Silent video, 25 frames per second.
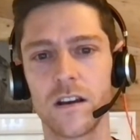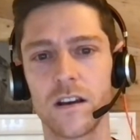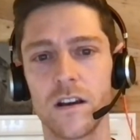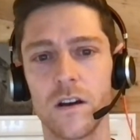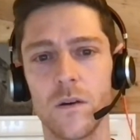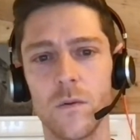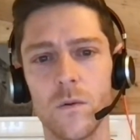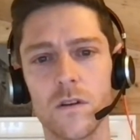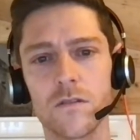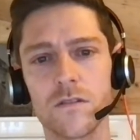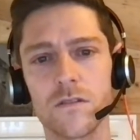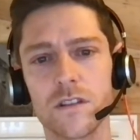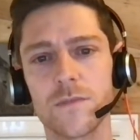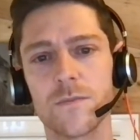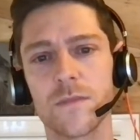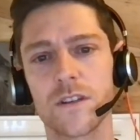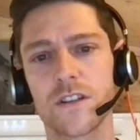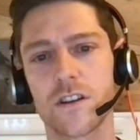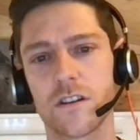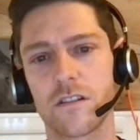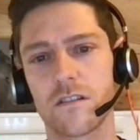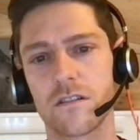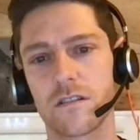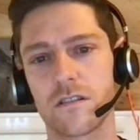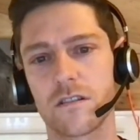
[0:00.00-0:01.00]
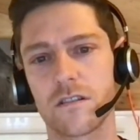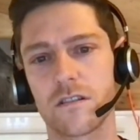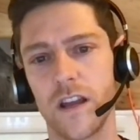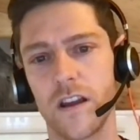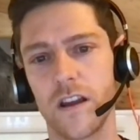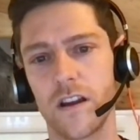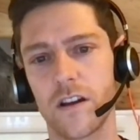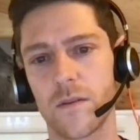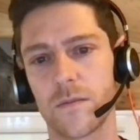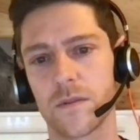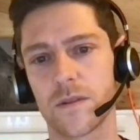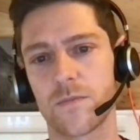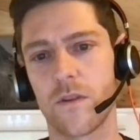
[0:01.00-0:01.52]
Whilst the majority of
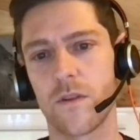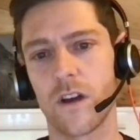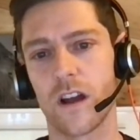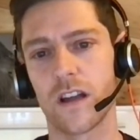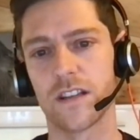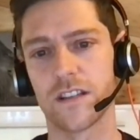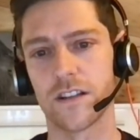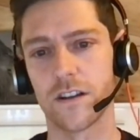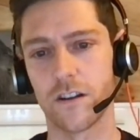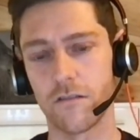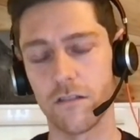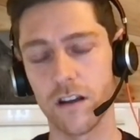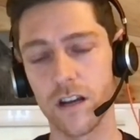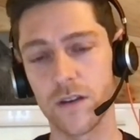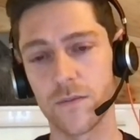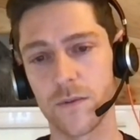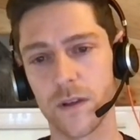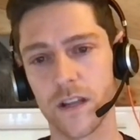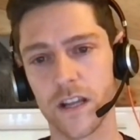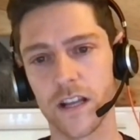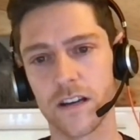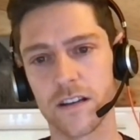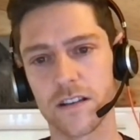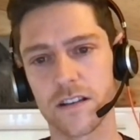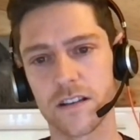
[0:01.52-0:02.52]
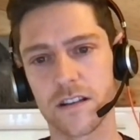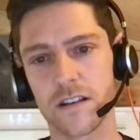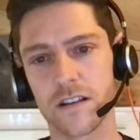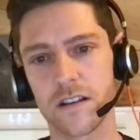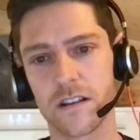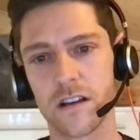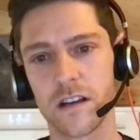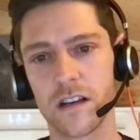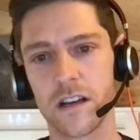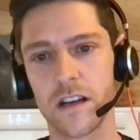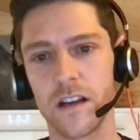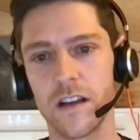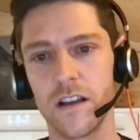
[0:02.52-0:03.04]
e-commerce brands agreed with us,
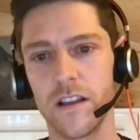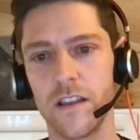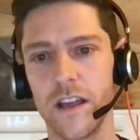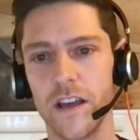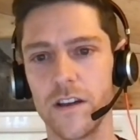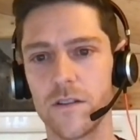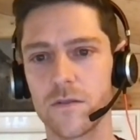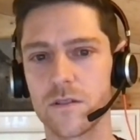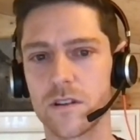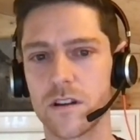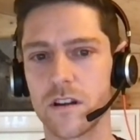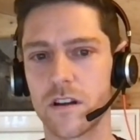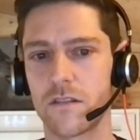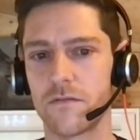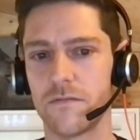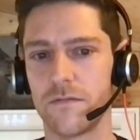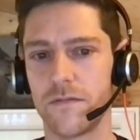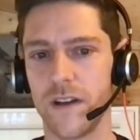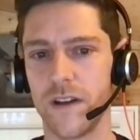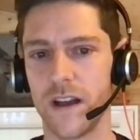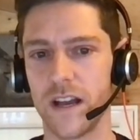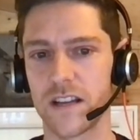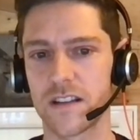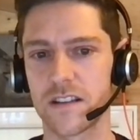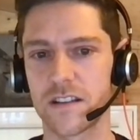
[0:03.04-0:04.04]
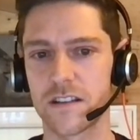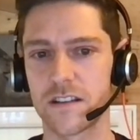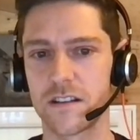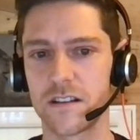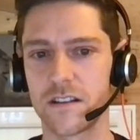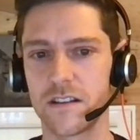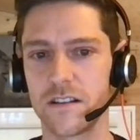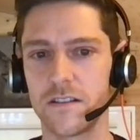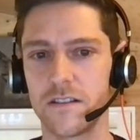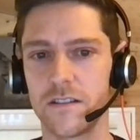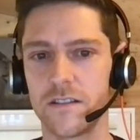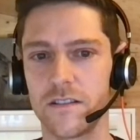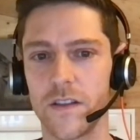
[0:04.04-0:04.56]
they also confessed
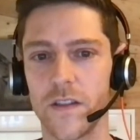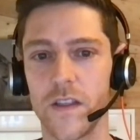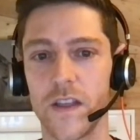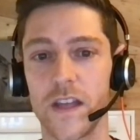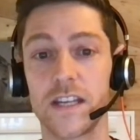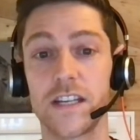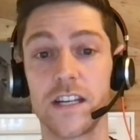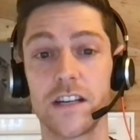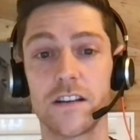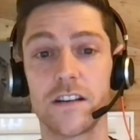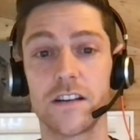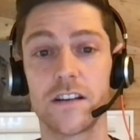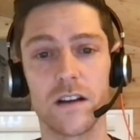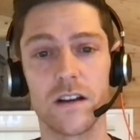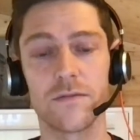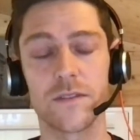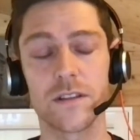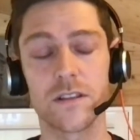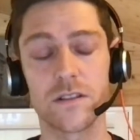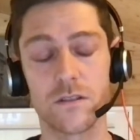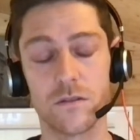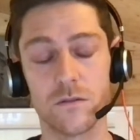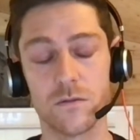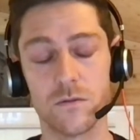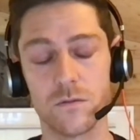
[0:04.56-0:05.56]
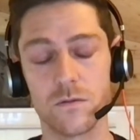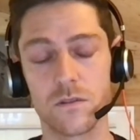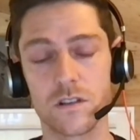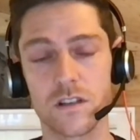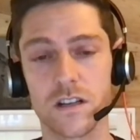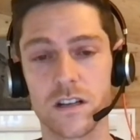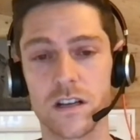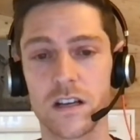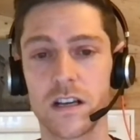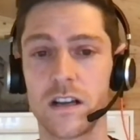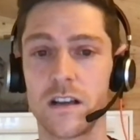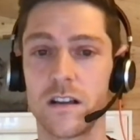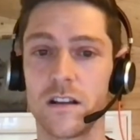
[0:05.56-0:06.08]
that they did not have the tools,
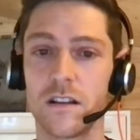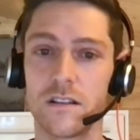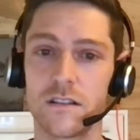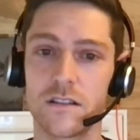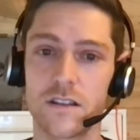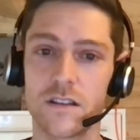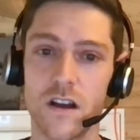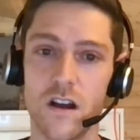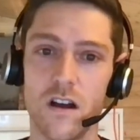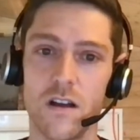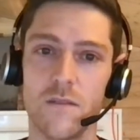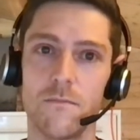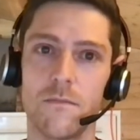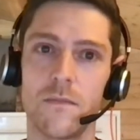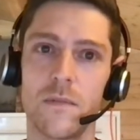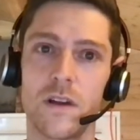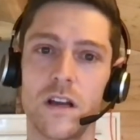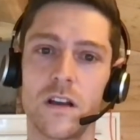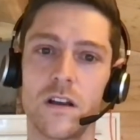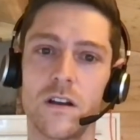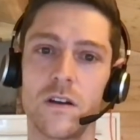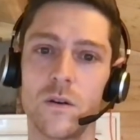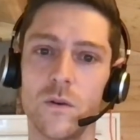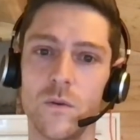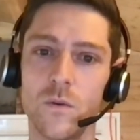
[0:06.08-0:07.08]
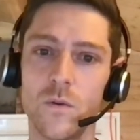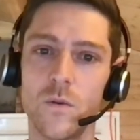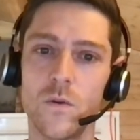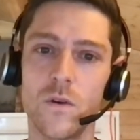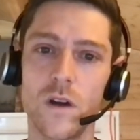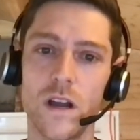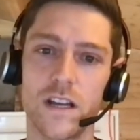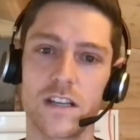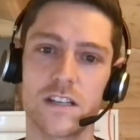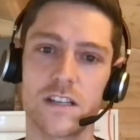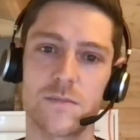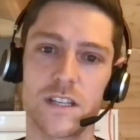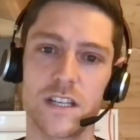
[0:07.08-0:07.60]
time,
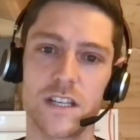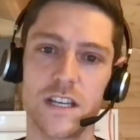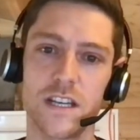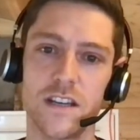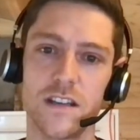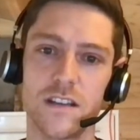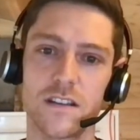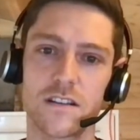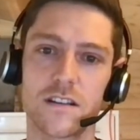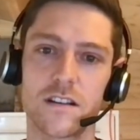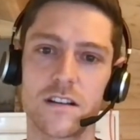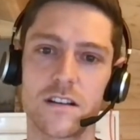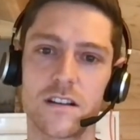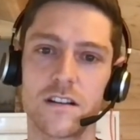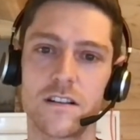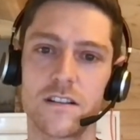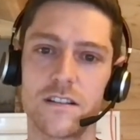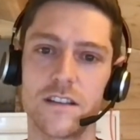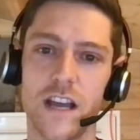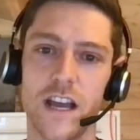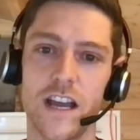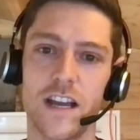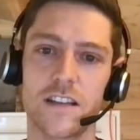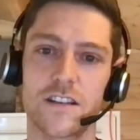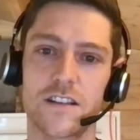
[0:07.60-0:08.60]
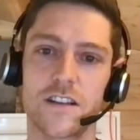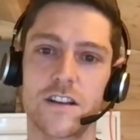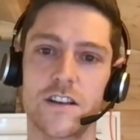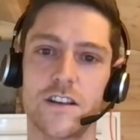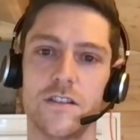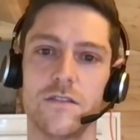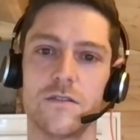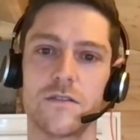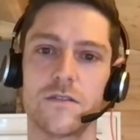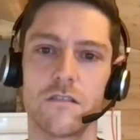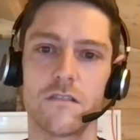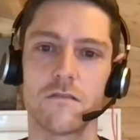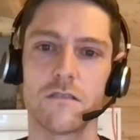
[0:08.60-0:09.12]
or expertise to
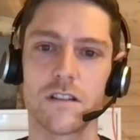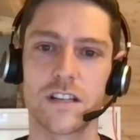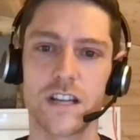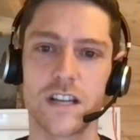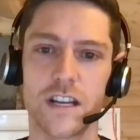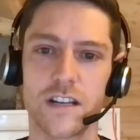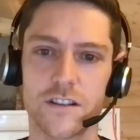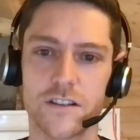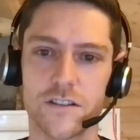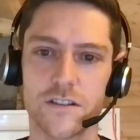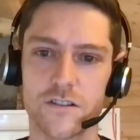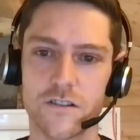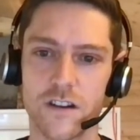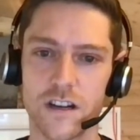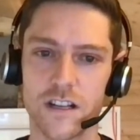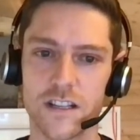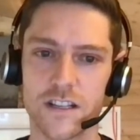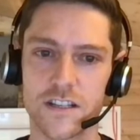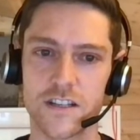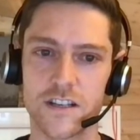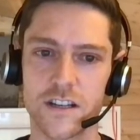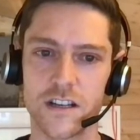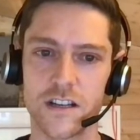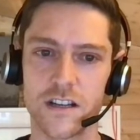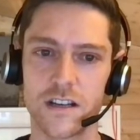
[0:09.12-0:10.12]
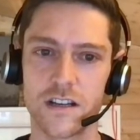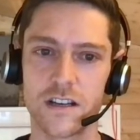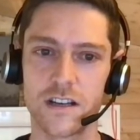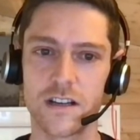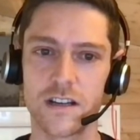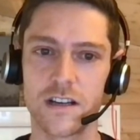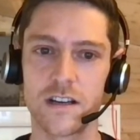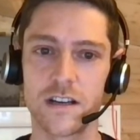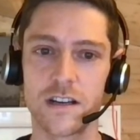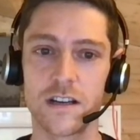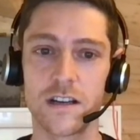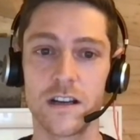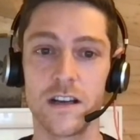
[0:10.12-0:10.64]
execute a retention strategy,
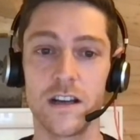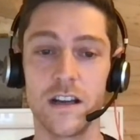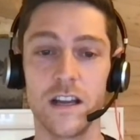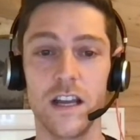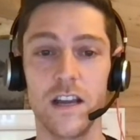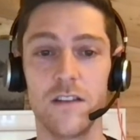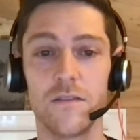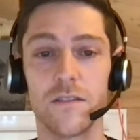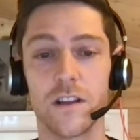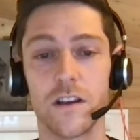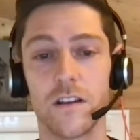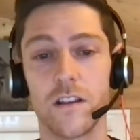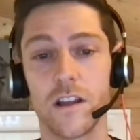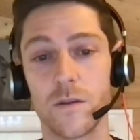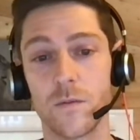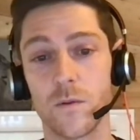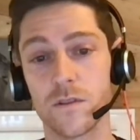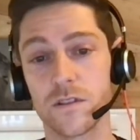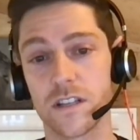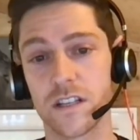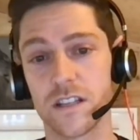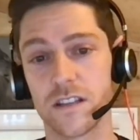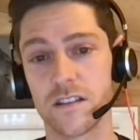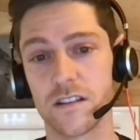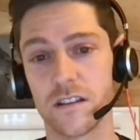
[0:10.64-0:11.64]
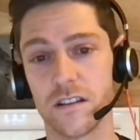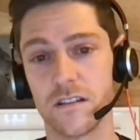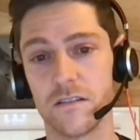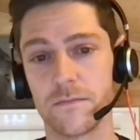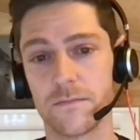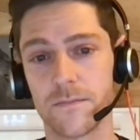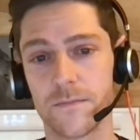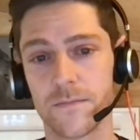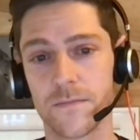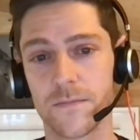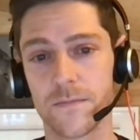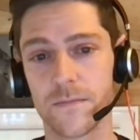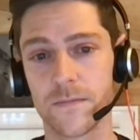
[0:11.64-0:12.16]
even though they wanted to.
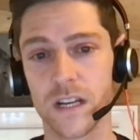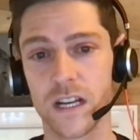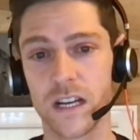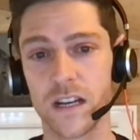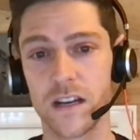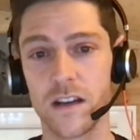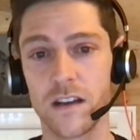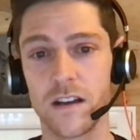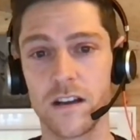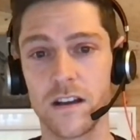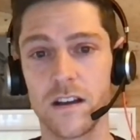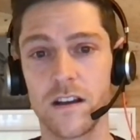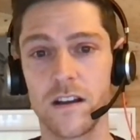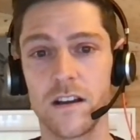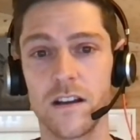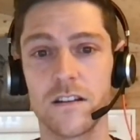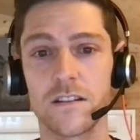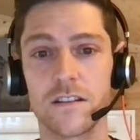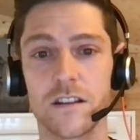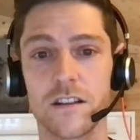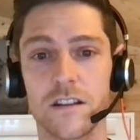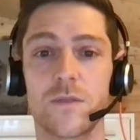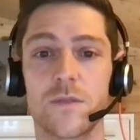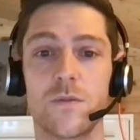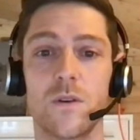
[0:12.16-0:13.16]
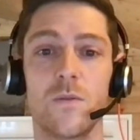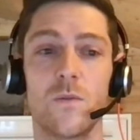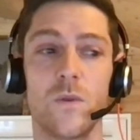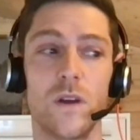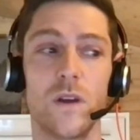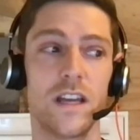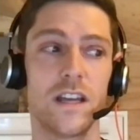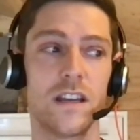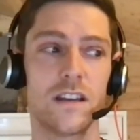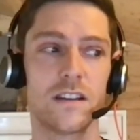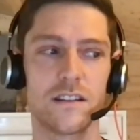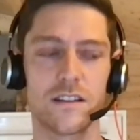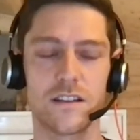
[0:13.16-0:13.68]
So that's where
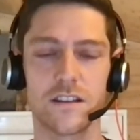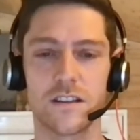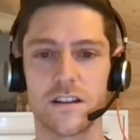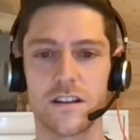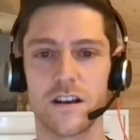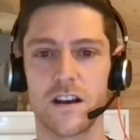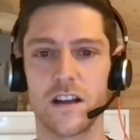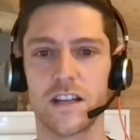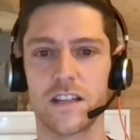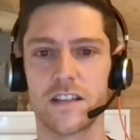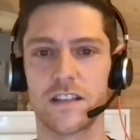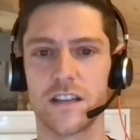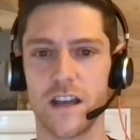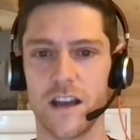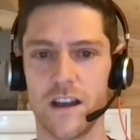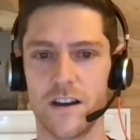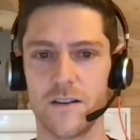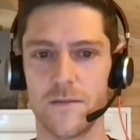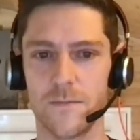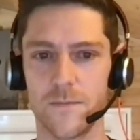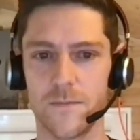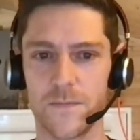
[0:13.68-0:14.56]
we decided to help.